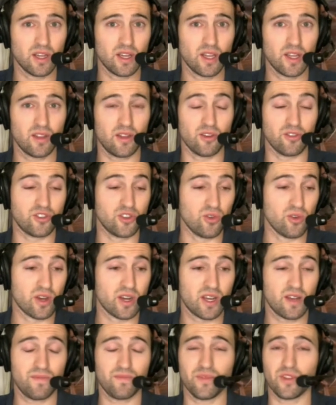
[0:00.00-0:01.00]
They're doing
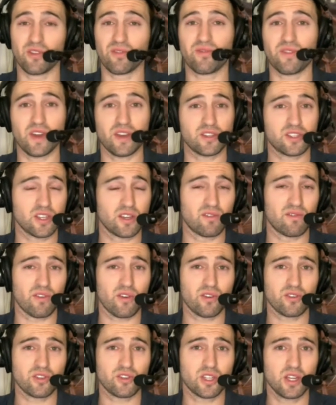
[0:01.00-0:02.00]
it. They're facing
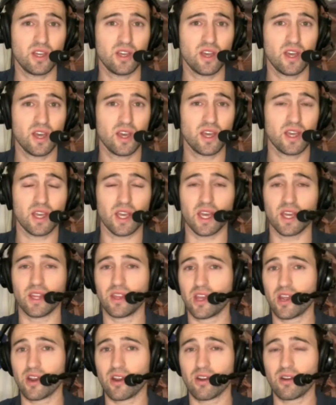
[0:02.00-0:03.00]
adversity, and
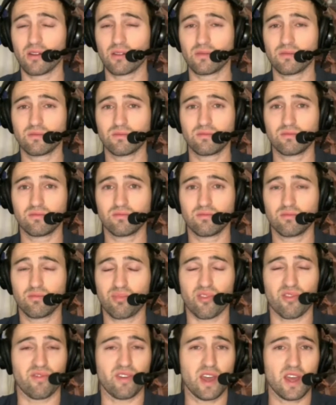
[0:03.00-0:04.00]
they're
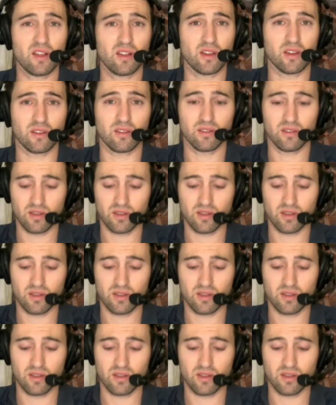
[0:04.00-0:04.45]
prevailing.